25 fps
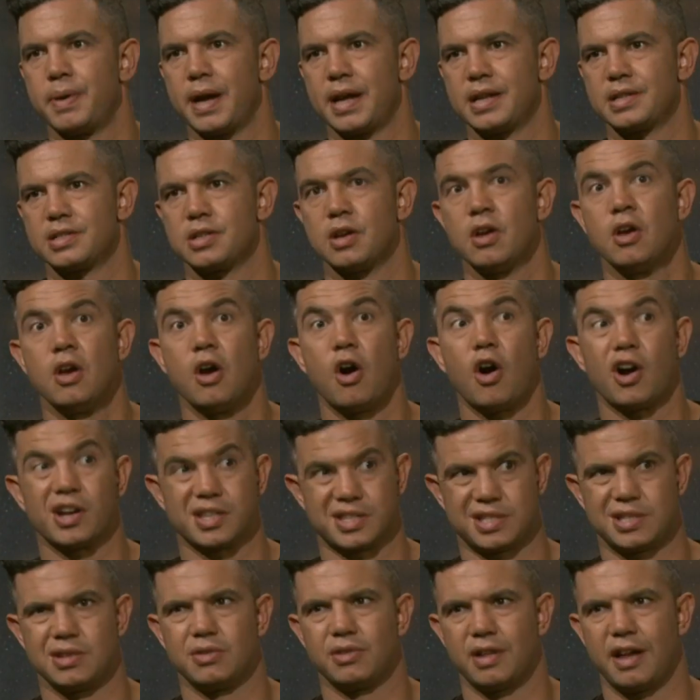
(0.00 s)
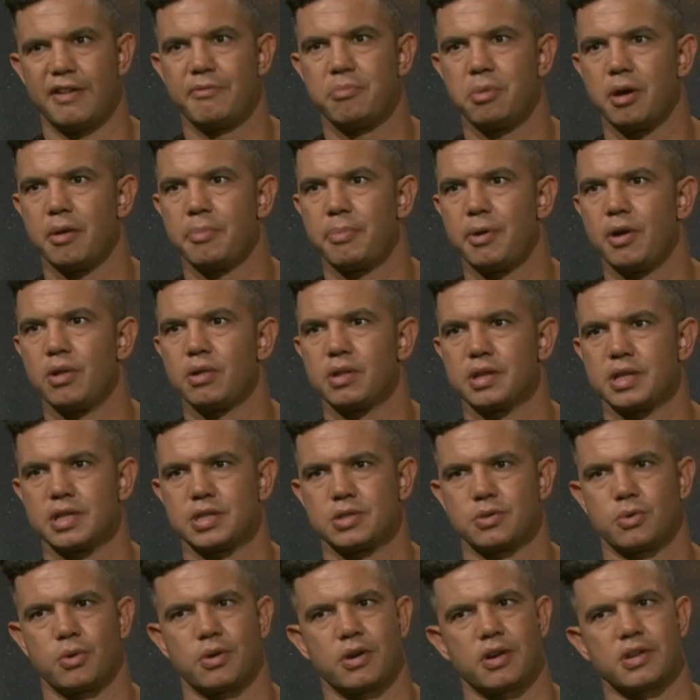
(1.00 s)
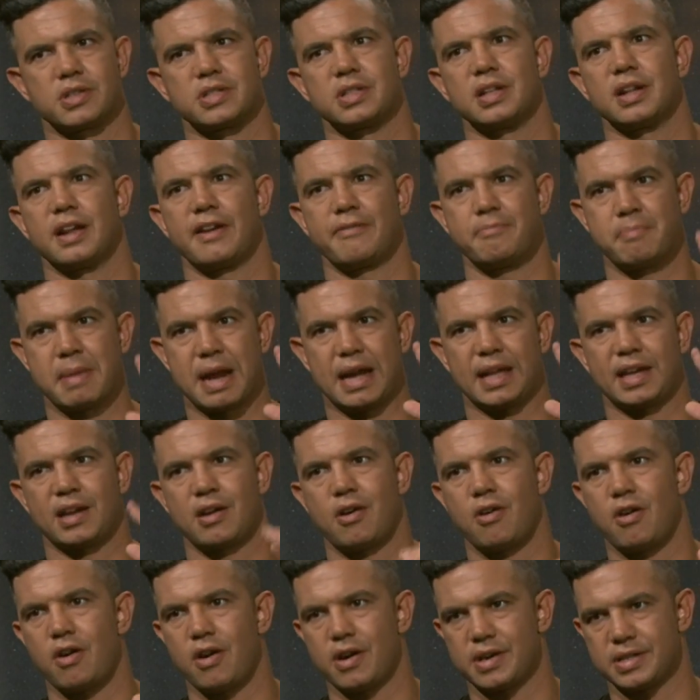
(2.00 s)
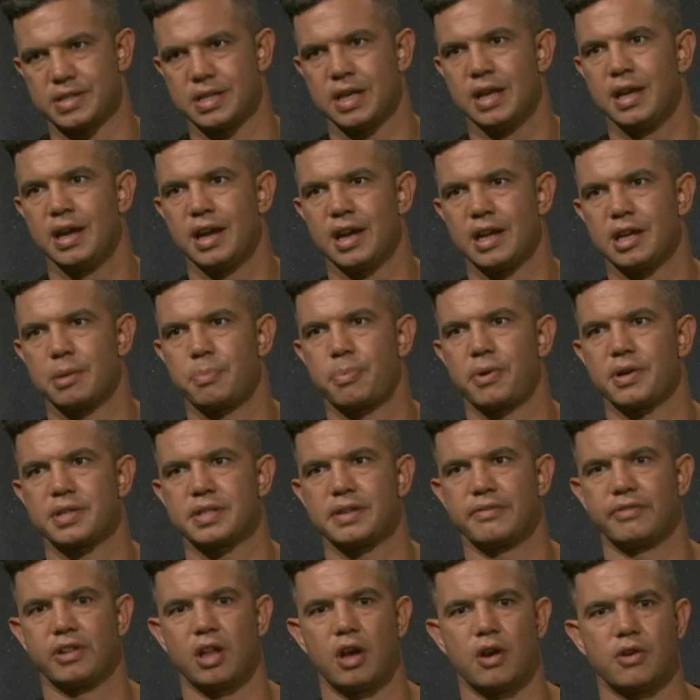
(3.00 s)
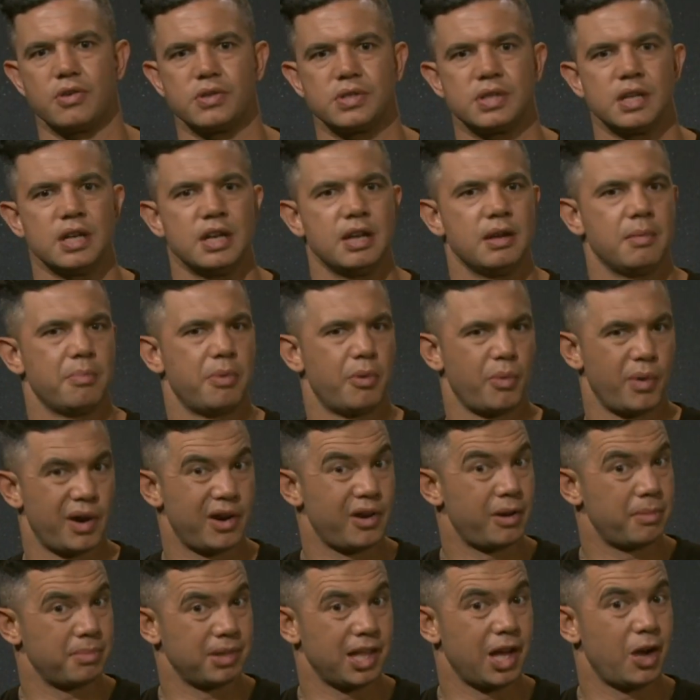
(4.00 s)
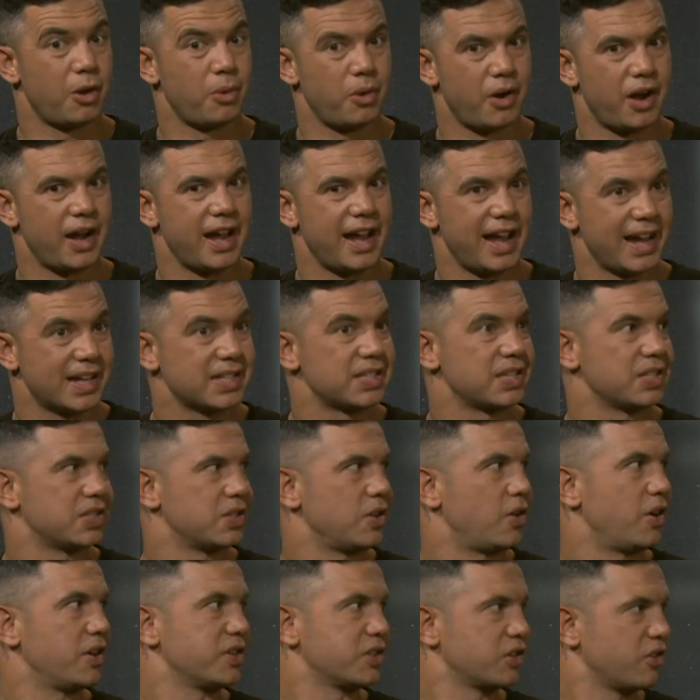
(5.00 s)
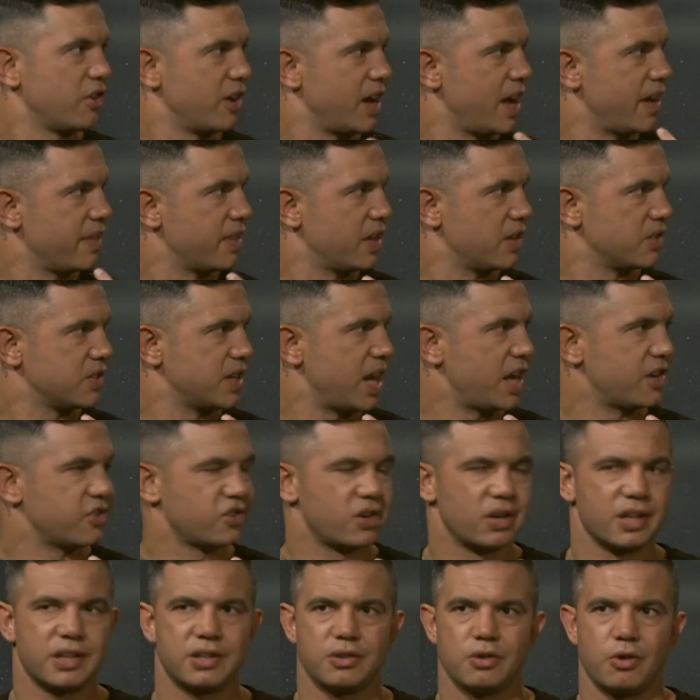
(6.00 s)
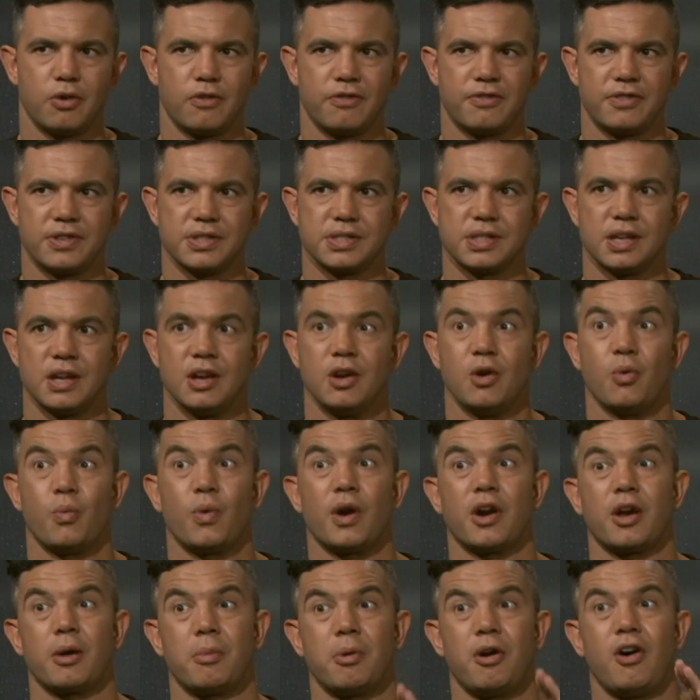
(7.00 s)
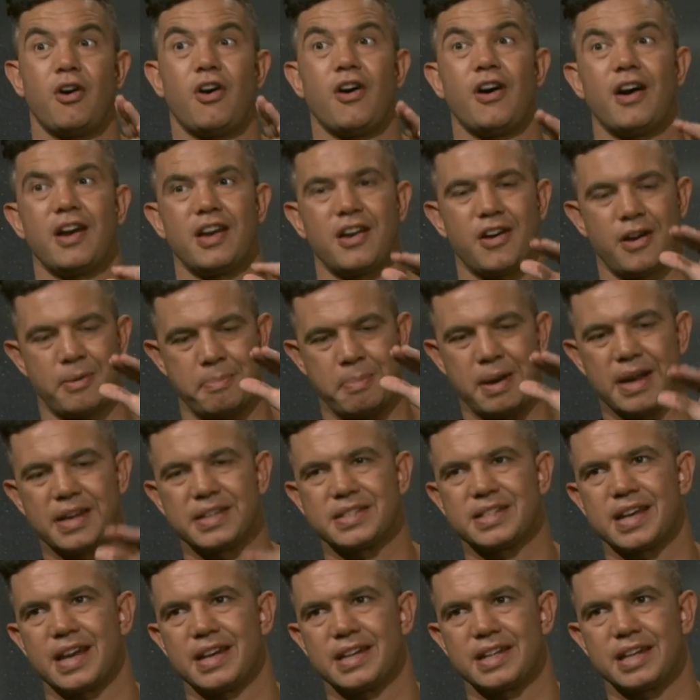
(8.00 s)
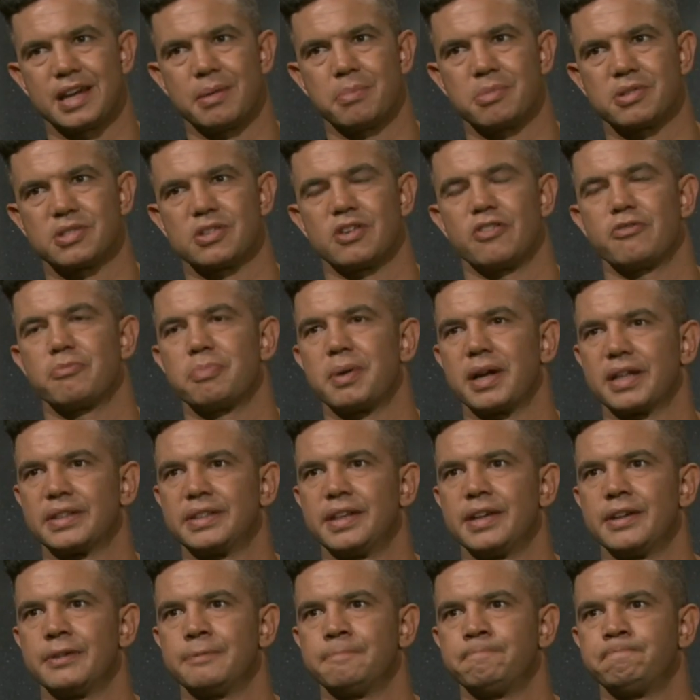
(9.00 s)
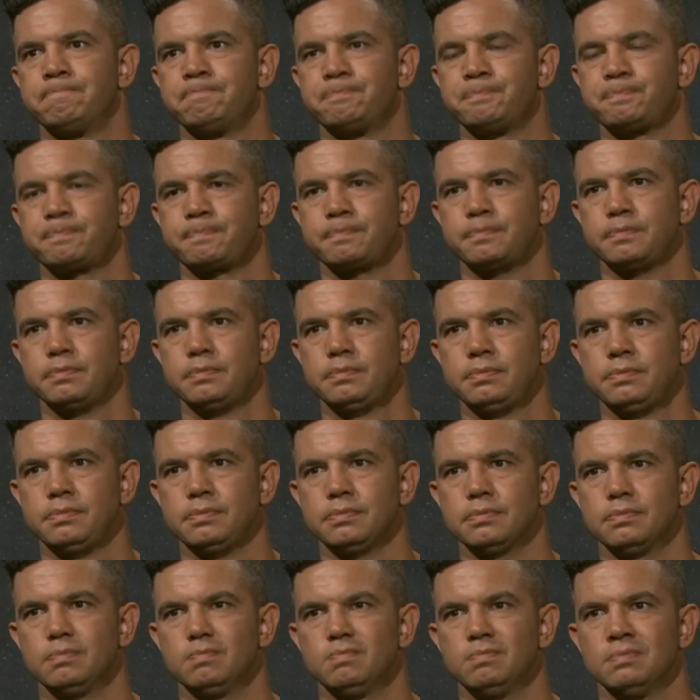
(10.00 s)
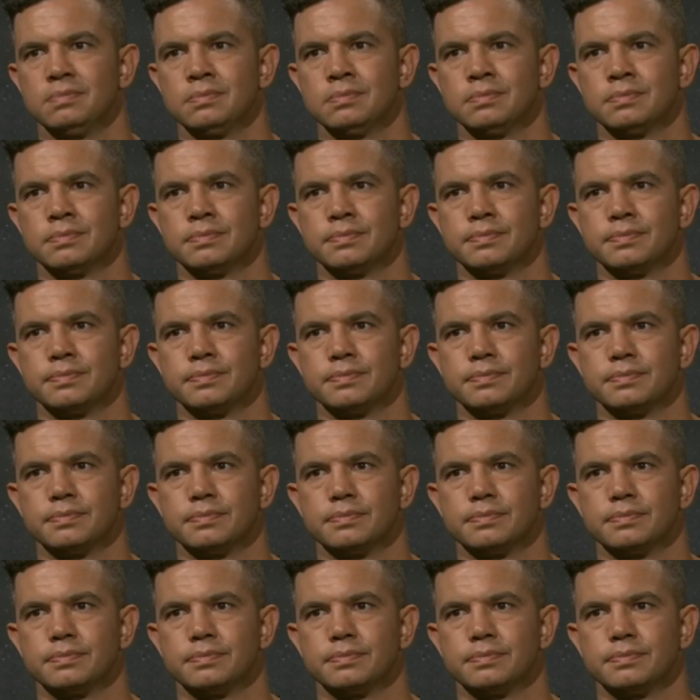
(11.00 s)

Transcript: patterns. I still have bipolar disorder, I still have manic highs and depressive lows, but when I'm low, I exercise, create mm. those natural endorphins. Mm. When I'm high, I meditate to get myself yeah. back down. Pauline, as a family,